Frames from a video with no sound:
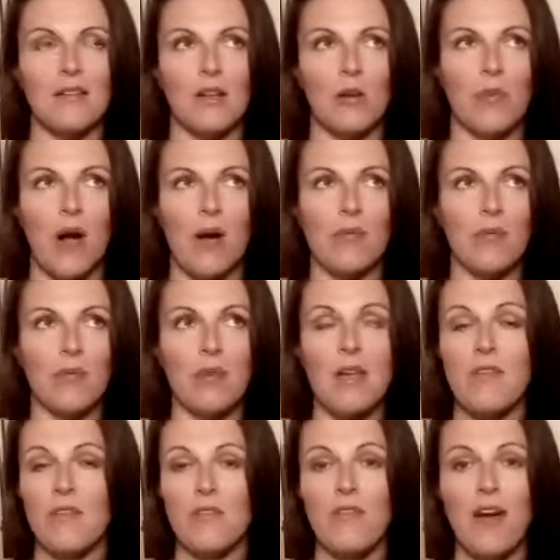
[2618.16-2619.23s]
probably
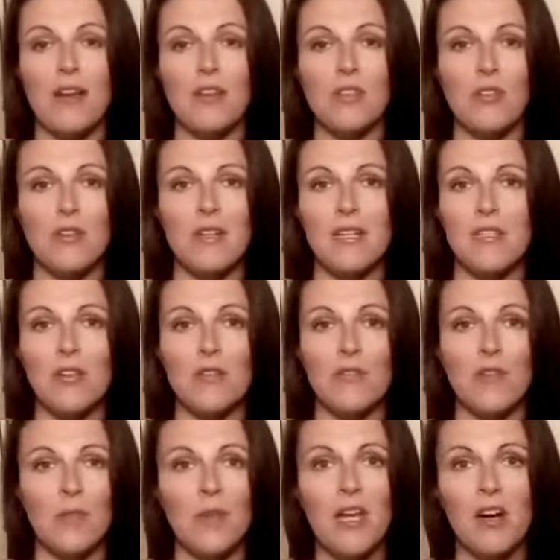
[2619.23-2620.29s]
even faster and easier
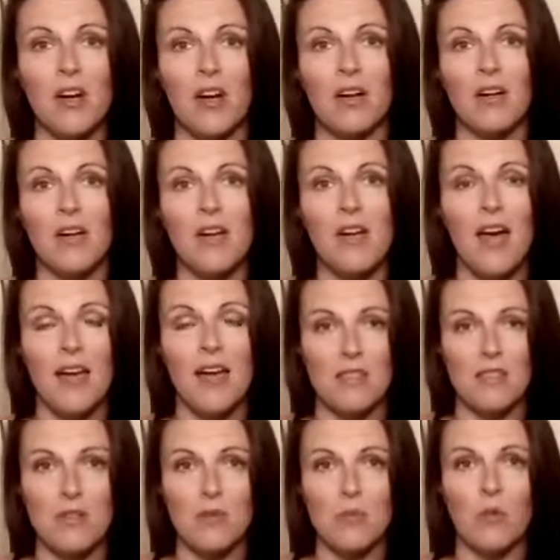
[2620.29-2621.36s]
from here as
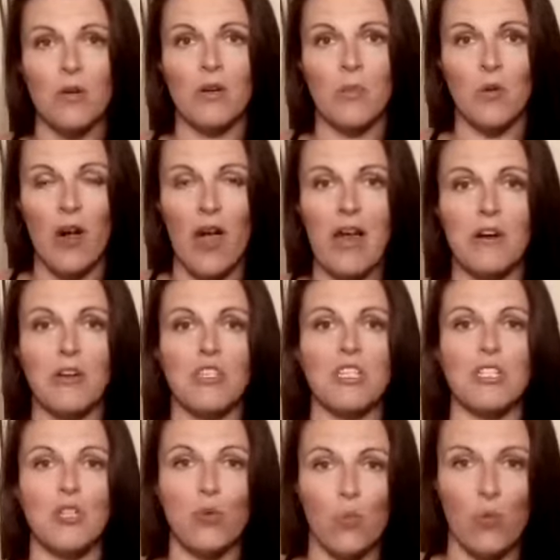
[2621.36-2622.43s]
there is more and more
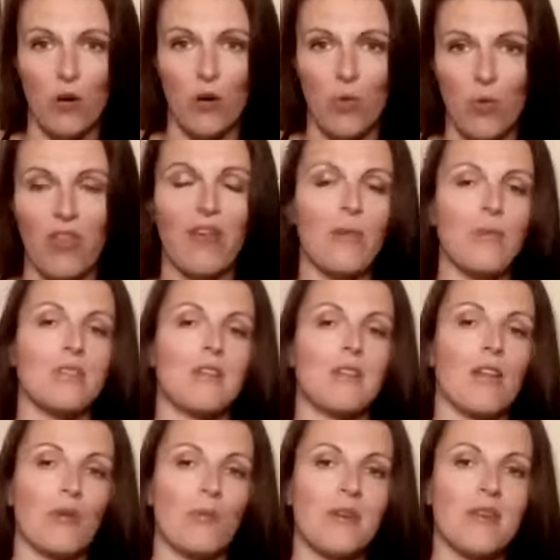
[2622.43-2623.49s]
energy to work with. That was
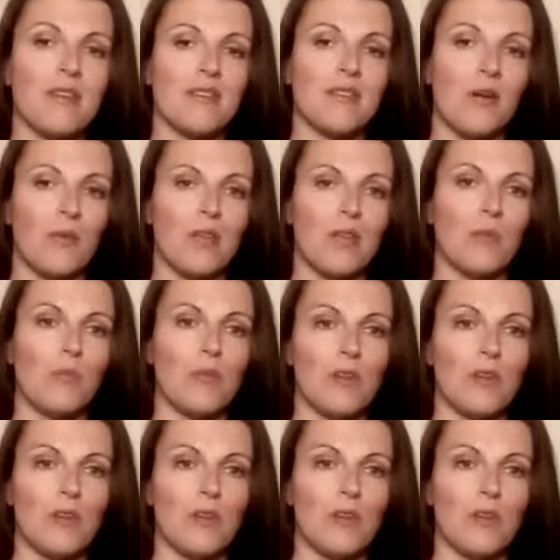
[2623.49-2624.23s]
another piece I wanted to put.